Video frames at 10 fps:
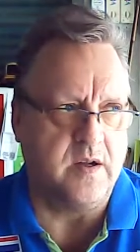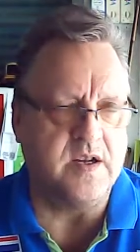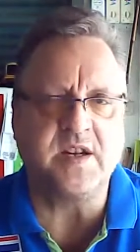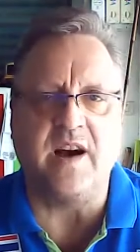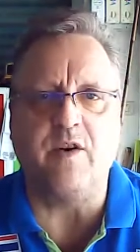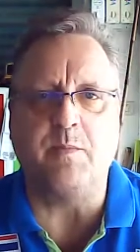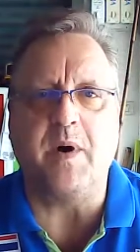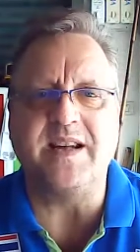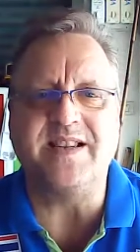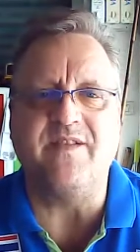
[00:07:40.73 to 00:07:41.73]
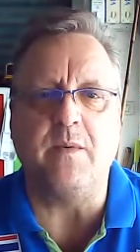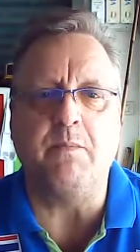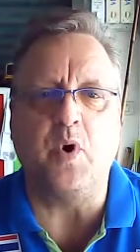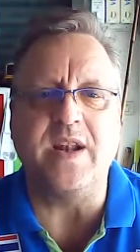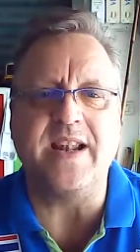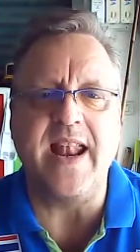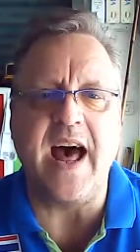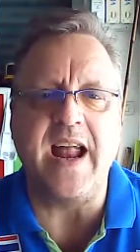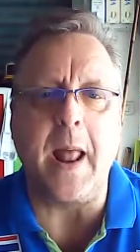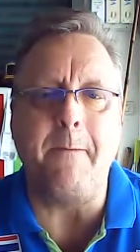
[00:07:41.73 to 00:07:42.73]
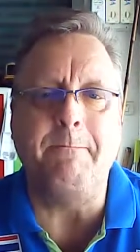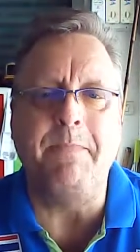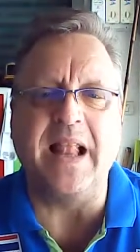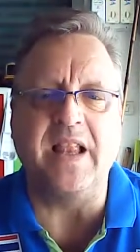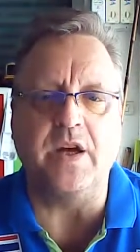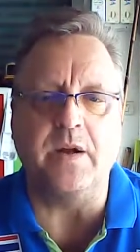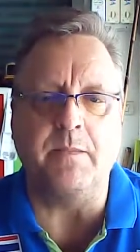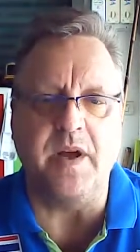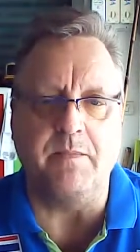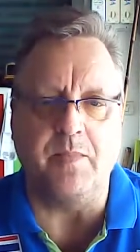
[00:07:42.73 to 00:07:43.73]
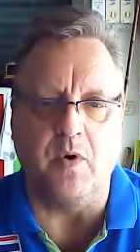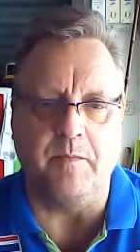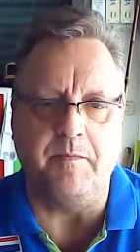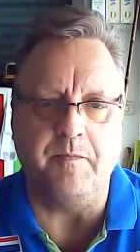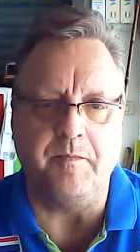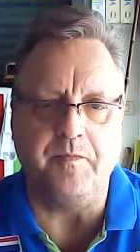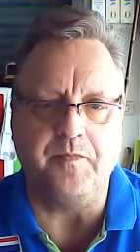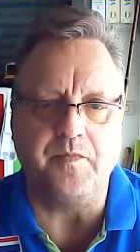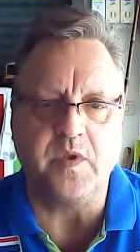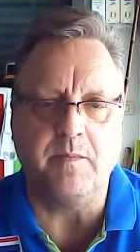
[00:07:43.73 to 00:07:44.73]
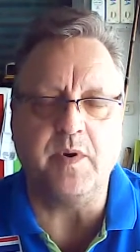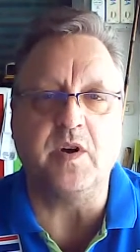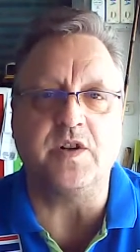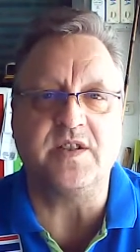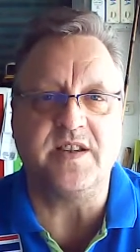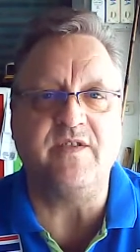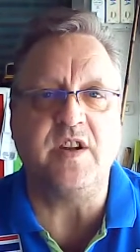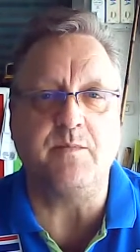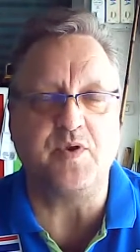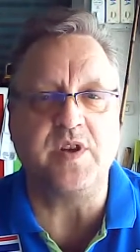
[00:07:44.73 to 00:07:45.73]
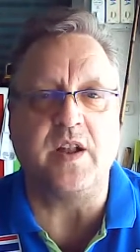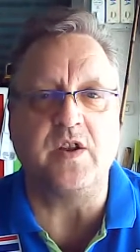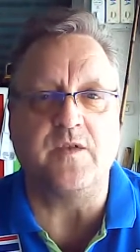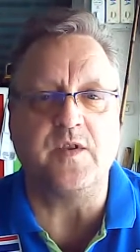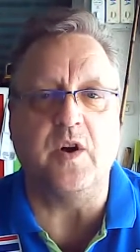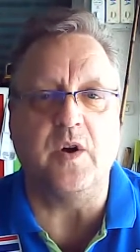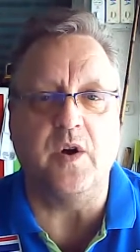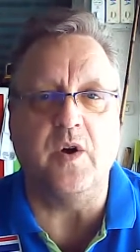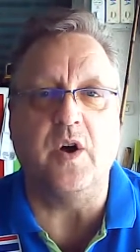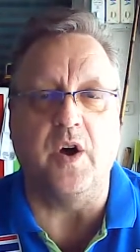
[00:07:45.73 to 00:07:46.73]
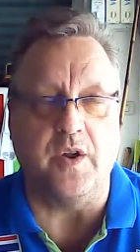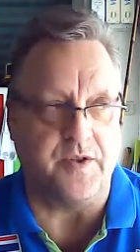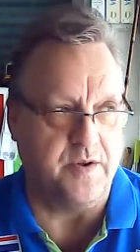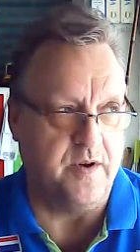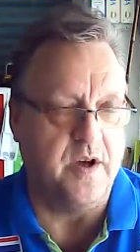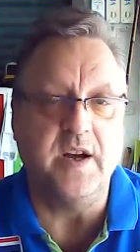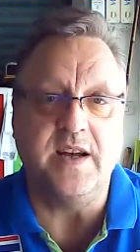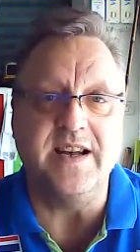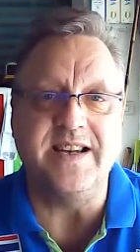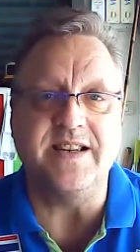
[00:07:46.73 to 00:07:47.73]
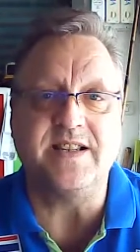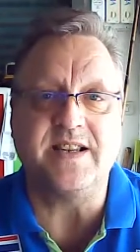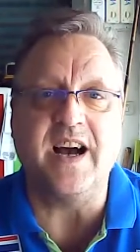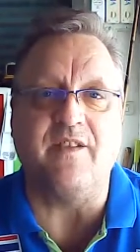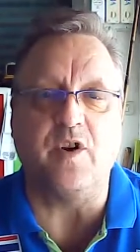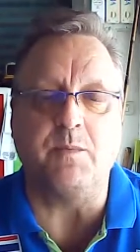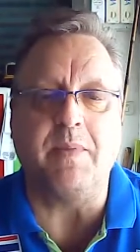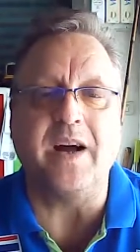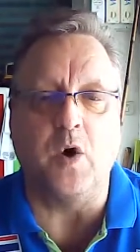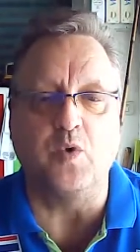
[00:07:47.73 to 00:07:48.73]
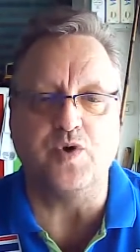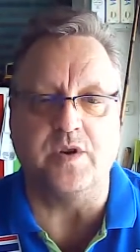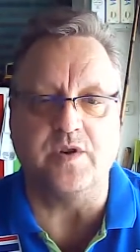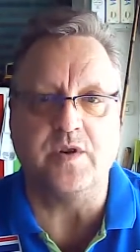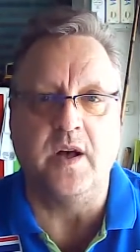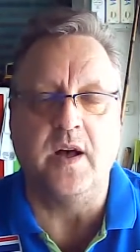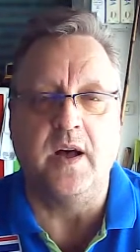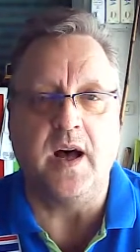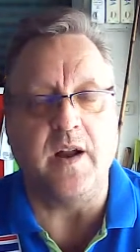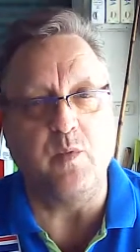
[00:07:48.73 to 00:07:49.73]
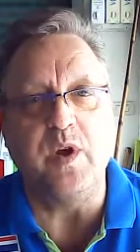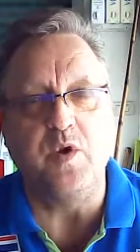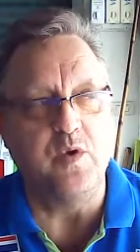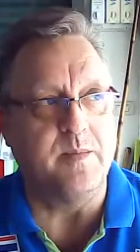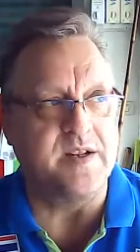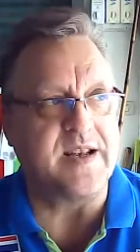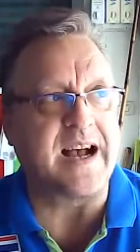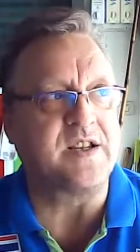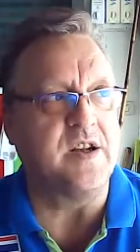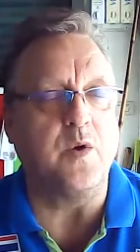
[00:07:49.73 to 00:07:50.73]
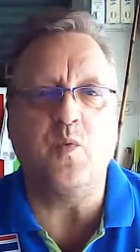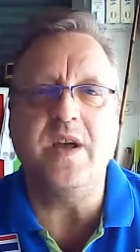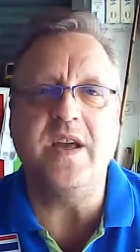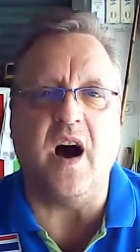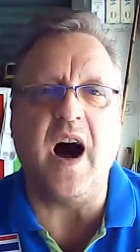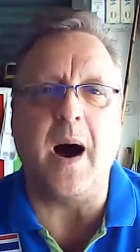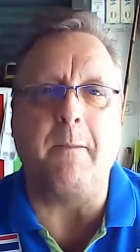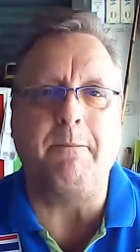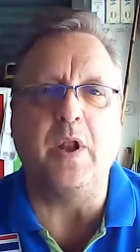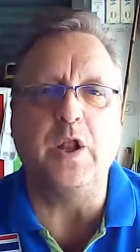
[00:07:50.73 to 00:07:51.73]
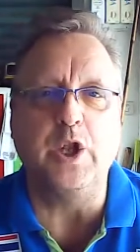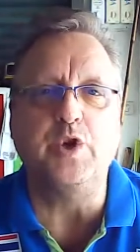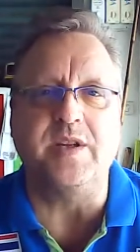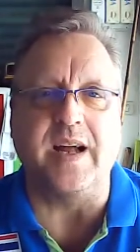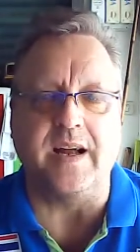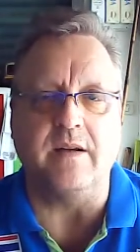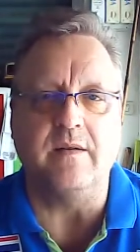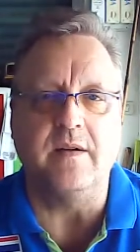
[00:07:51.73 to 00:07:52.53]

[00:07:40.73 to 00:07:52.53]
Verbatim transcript: is covered by 7.9 billion people because 70% of the earth is covered by oceans and we humans actually we are polluting